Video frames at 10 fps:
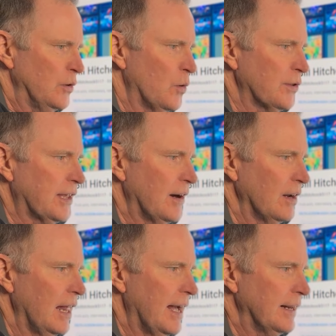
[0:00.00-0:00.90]
North
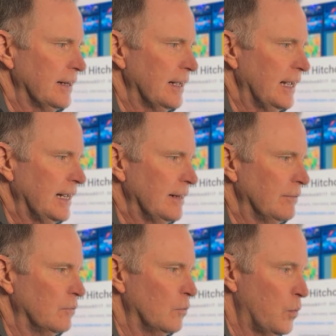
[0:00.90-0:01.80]
Carolina
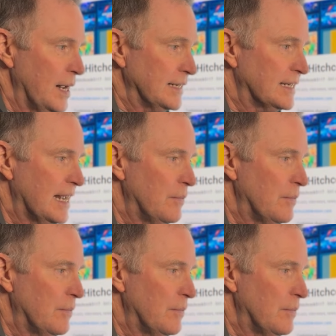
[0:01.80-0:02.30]
in Wednesday